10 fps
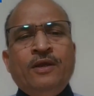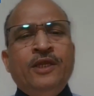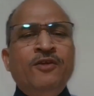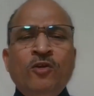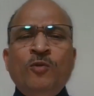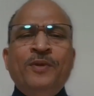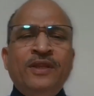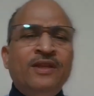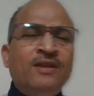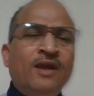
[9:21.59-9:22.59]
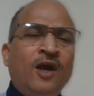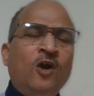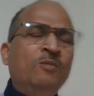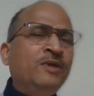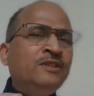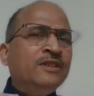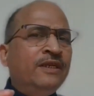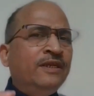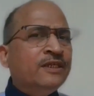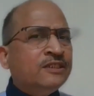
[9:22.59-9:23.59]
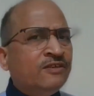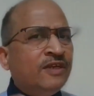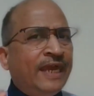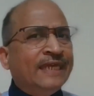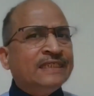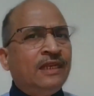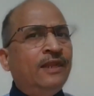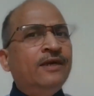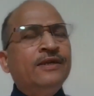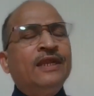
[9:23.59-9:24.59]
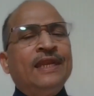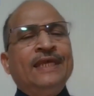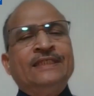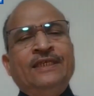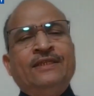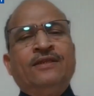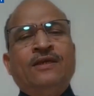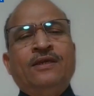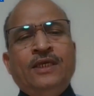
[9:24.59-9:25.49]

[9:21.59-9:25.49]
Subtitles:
in your opinion, how much industry has learned a lesson